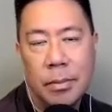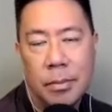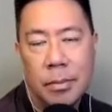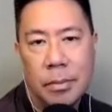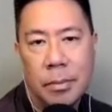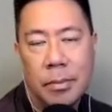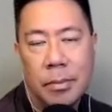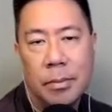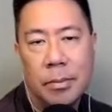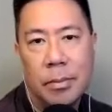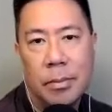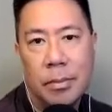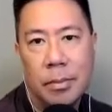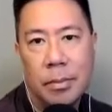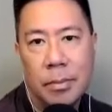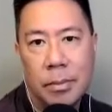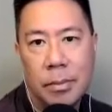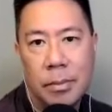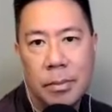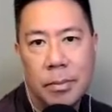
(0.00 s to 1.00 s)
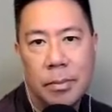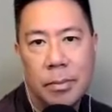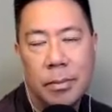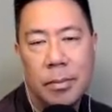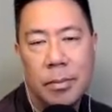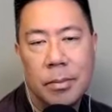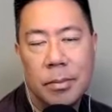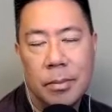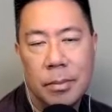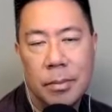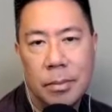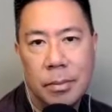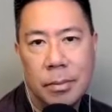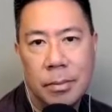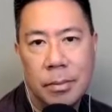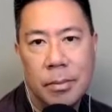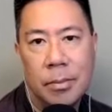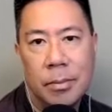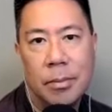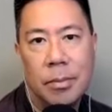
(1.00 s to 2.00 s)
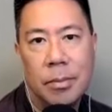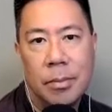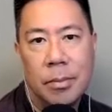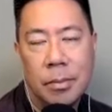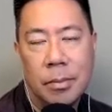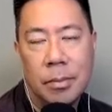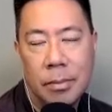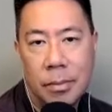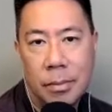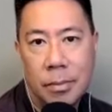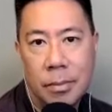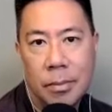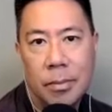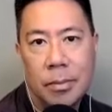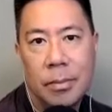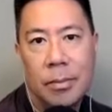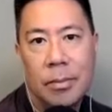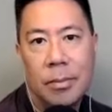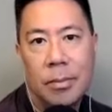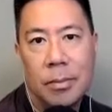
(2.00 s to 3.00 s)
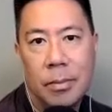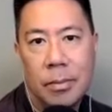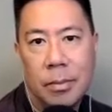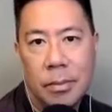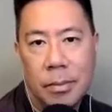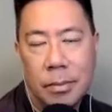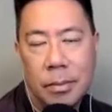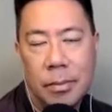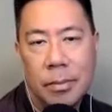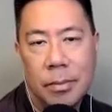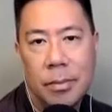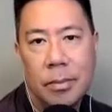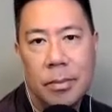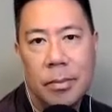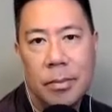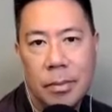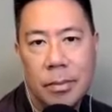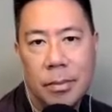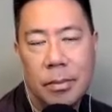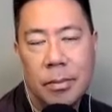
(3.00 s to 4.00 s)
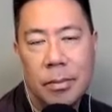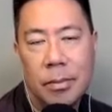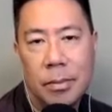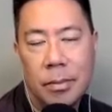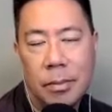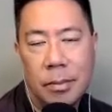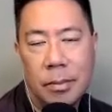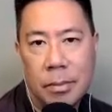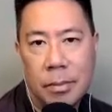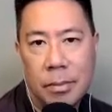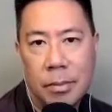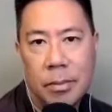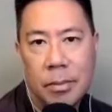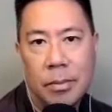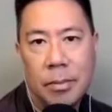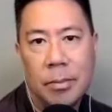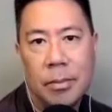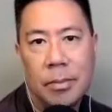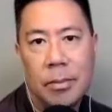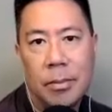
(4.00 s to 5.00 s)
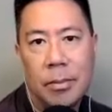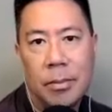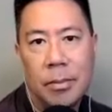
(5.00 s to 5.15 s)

(silent)